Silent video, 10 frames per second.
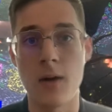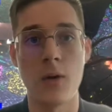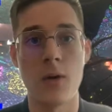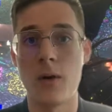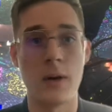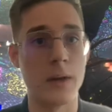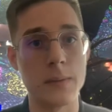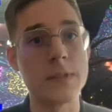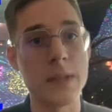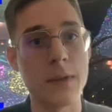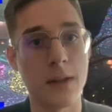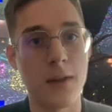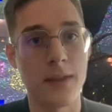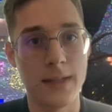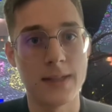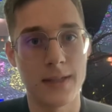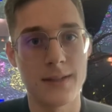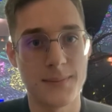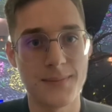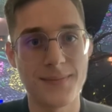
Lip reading: or something along these lines?